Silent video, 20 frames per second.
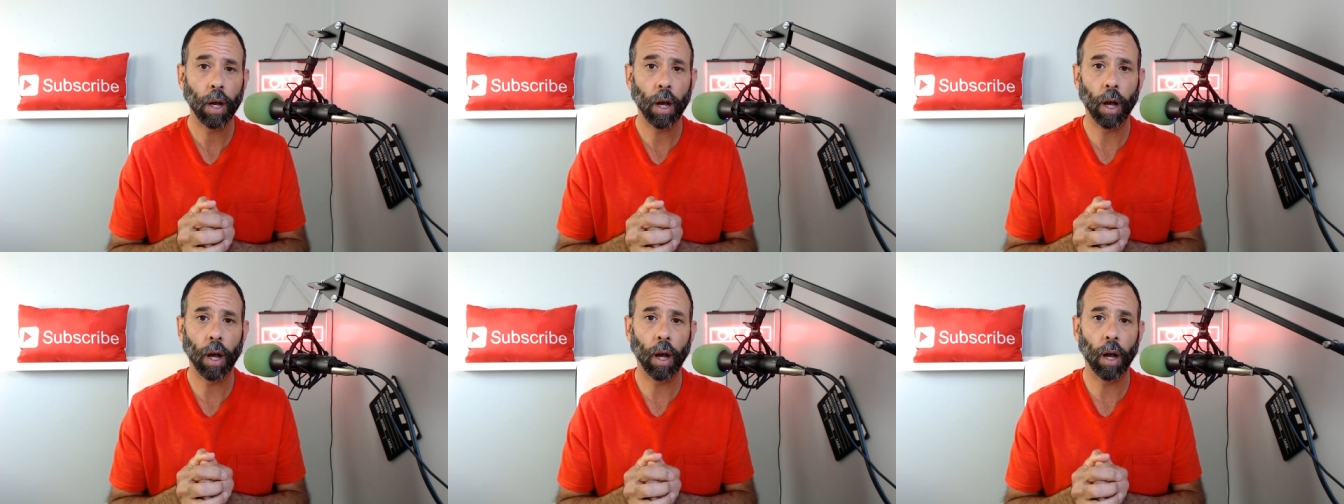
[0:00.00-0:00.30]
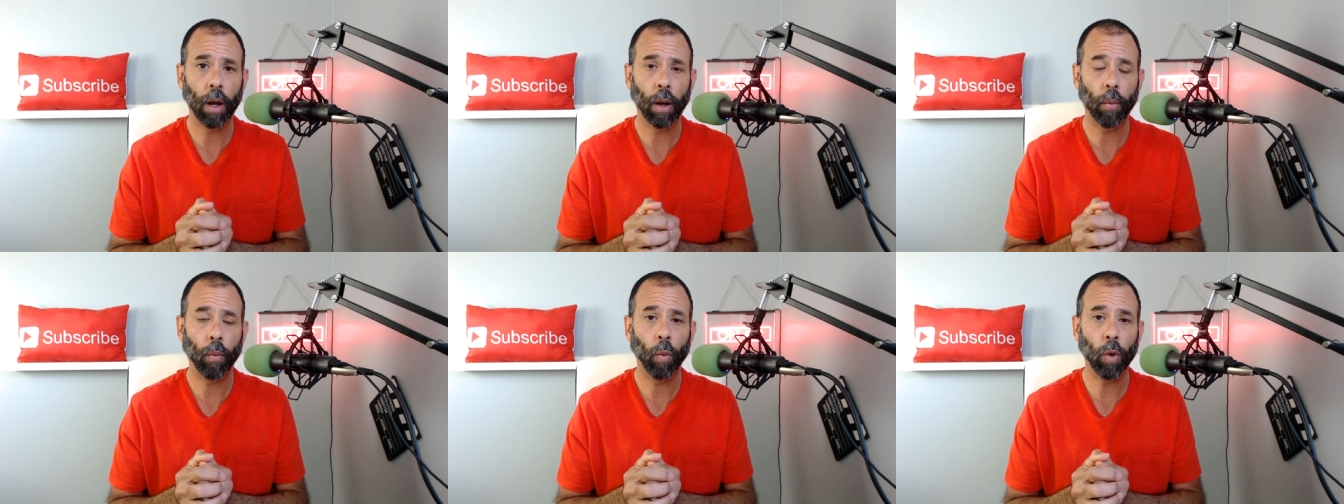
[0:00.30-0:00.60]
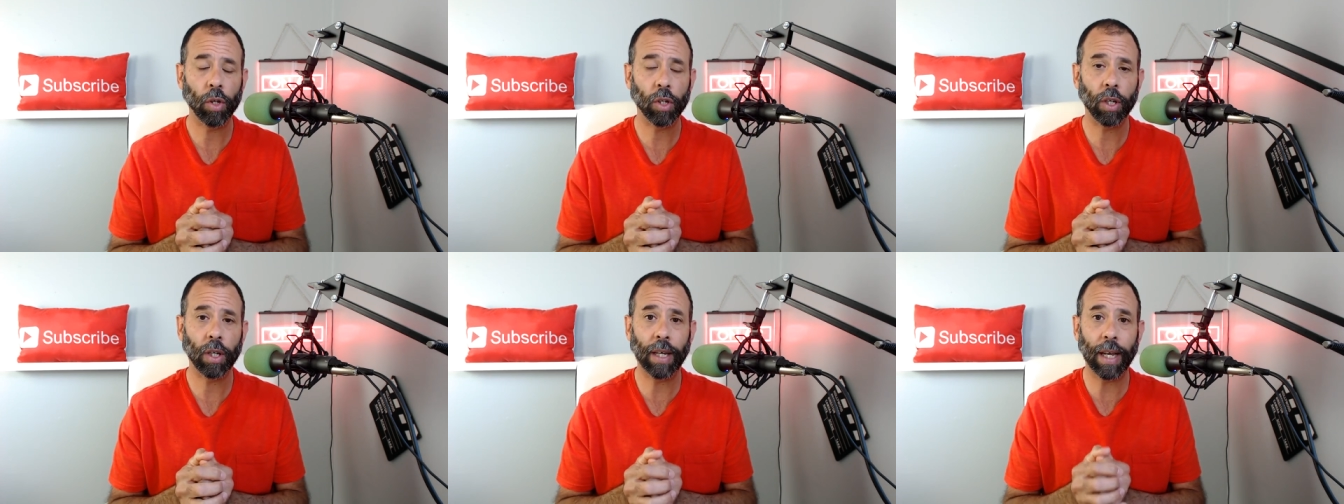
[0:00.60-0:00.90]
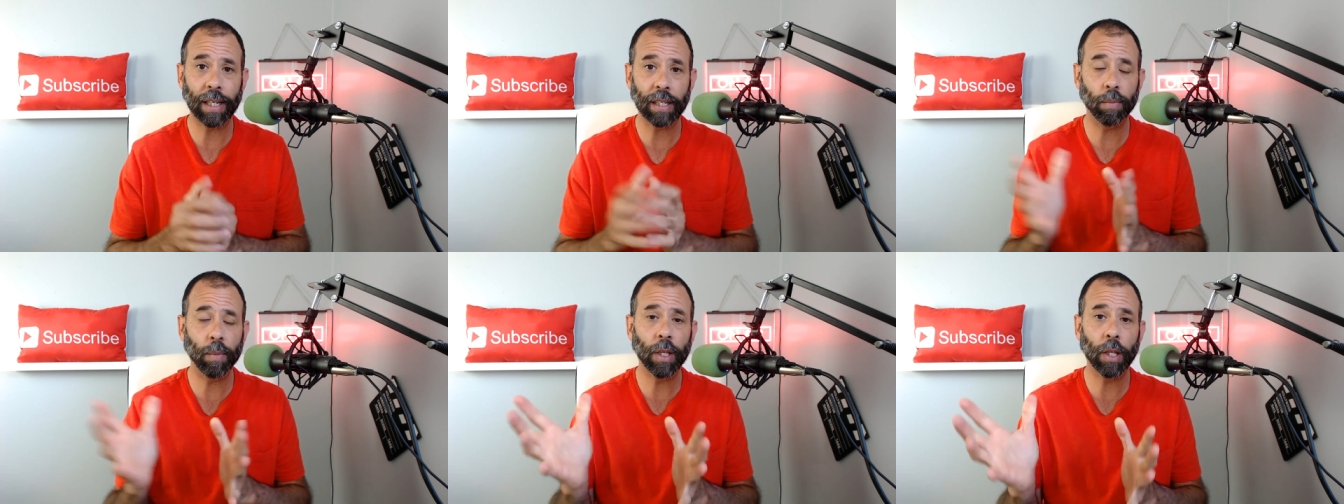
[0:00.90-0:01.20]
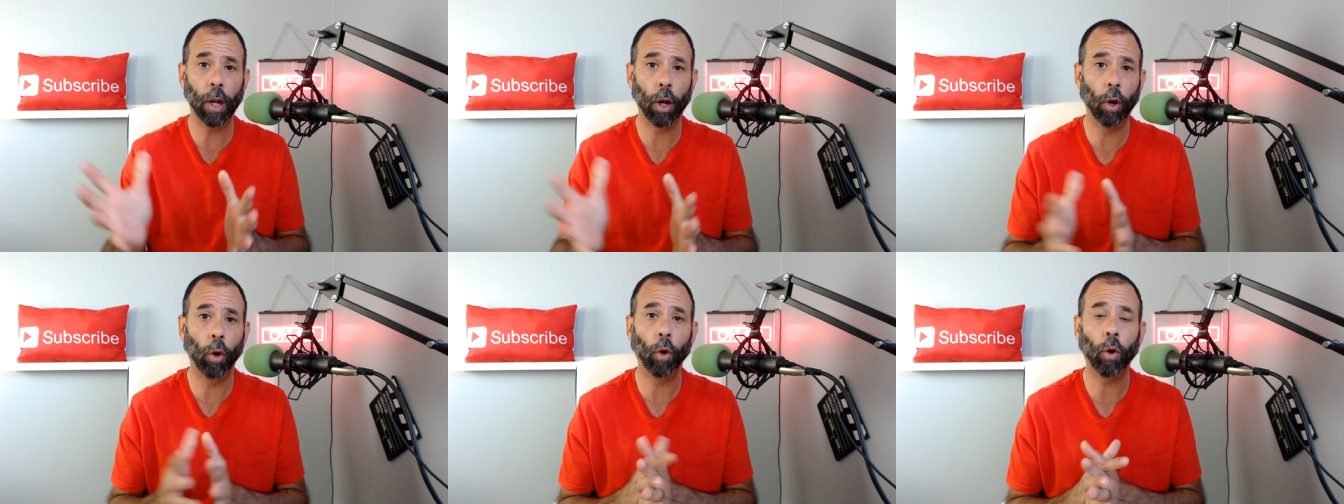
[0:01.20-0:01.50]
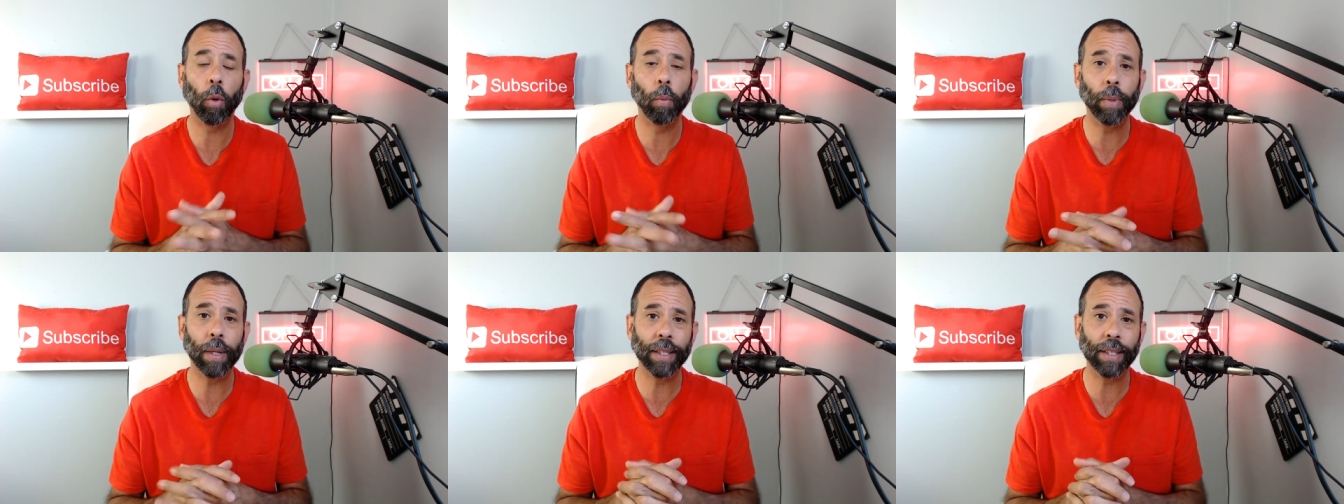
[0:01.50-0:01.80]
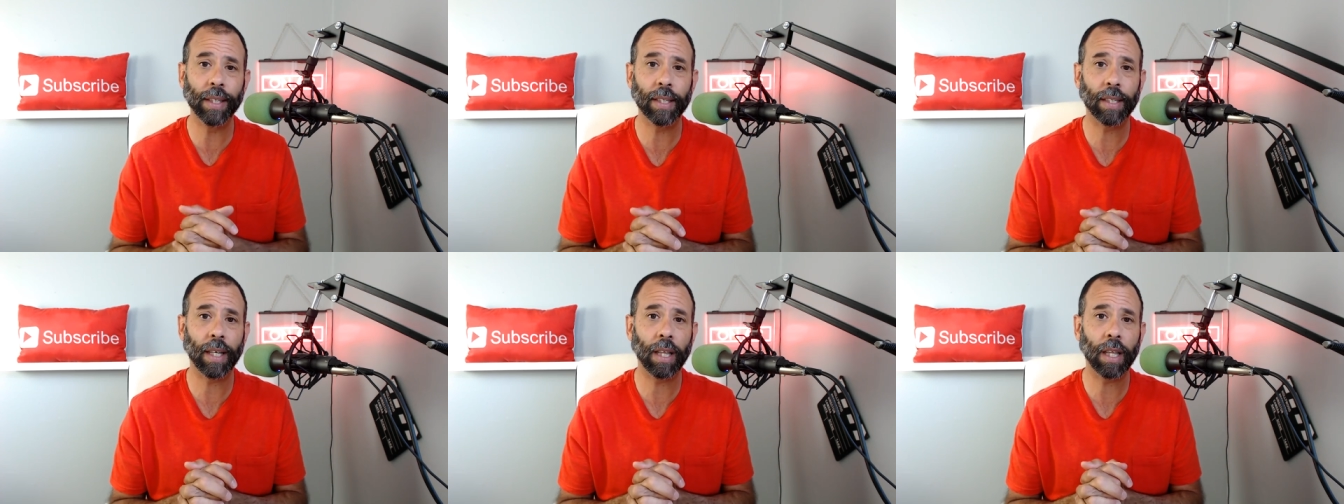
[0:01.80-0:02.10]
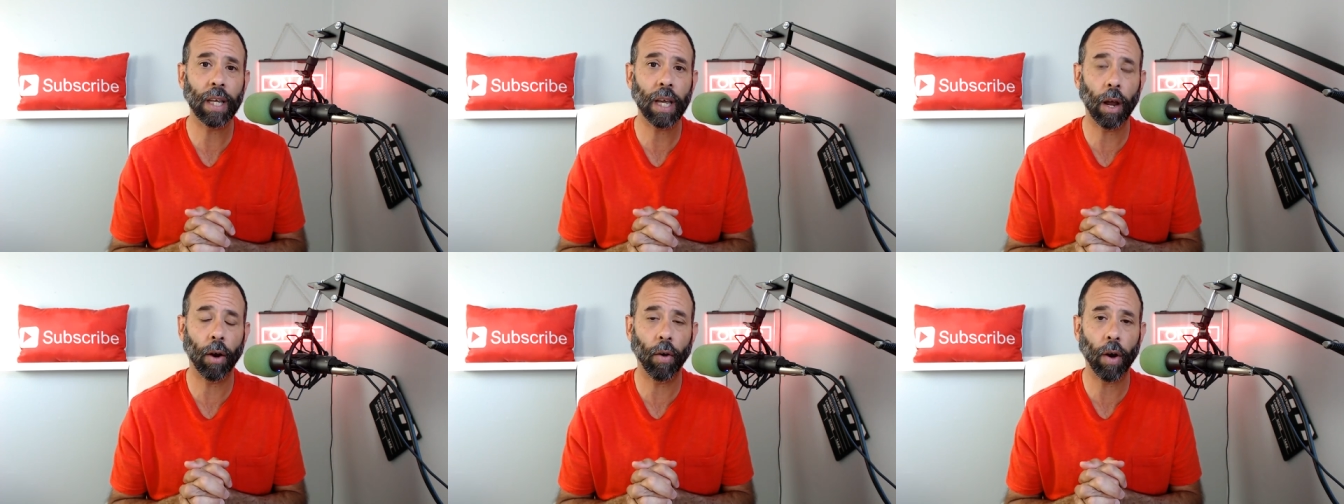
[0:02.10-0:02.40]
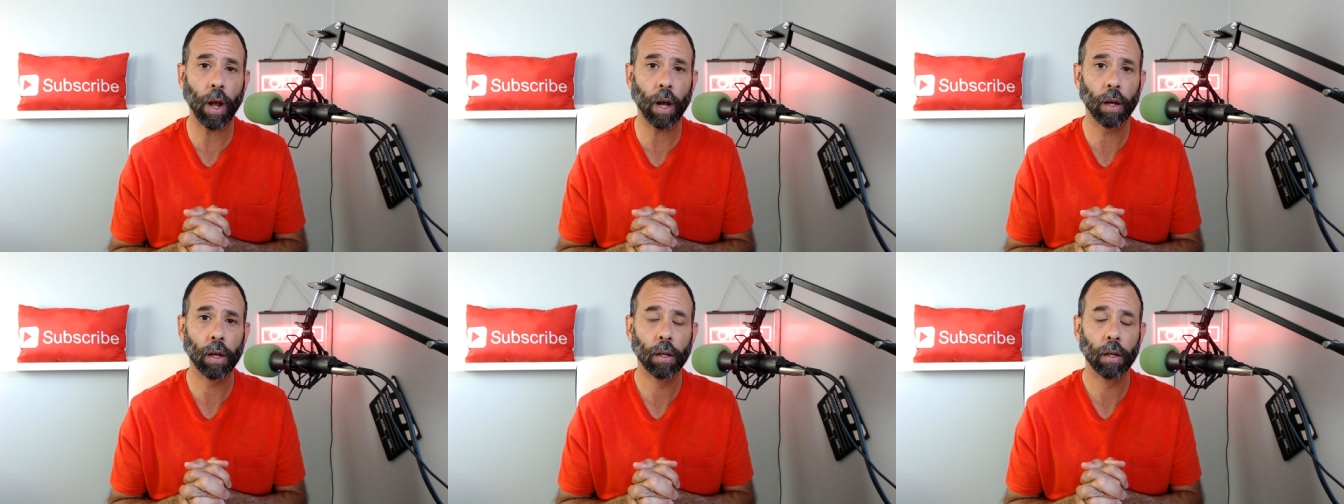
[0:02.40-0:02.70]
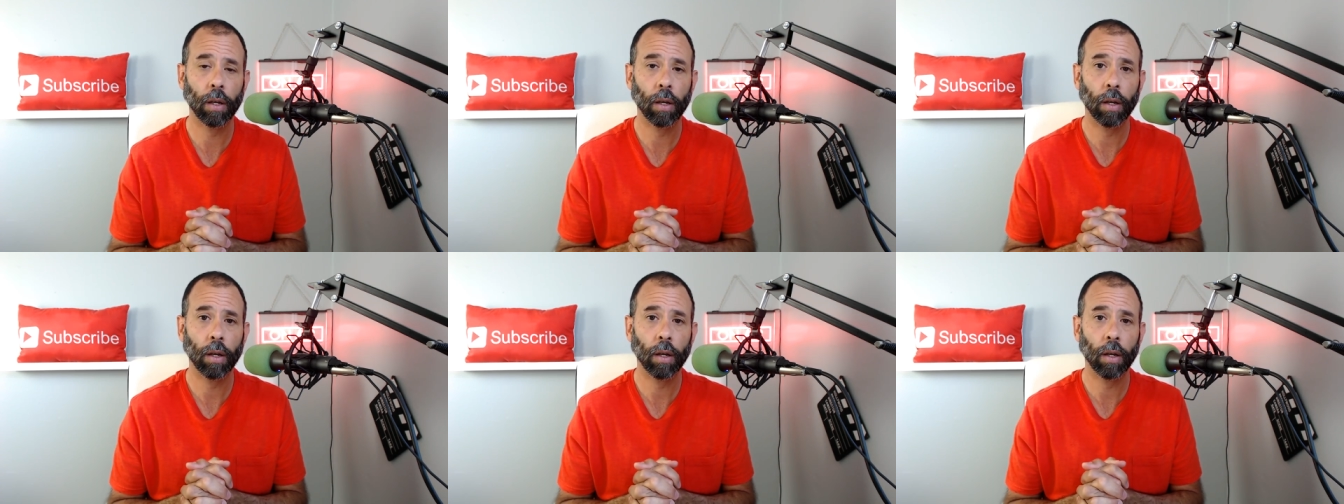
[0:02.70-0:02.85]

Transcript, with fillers: uh, which gets me the local business in the area.